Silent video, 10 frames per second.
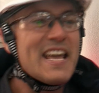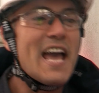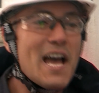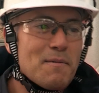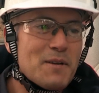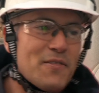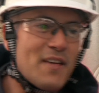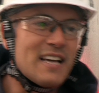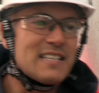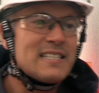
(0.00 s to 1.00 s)
Yeah, I'm good,
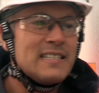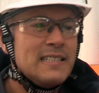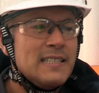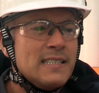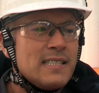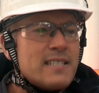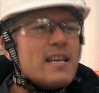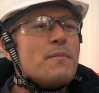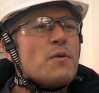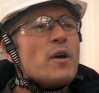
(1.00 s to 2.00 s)
thanks. So
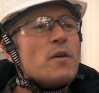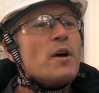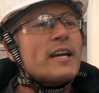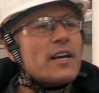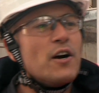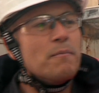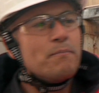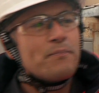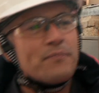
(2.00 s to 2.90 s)
tell me, what you're working on?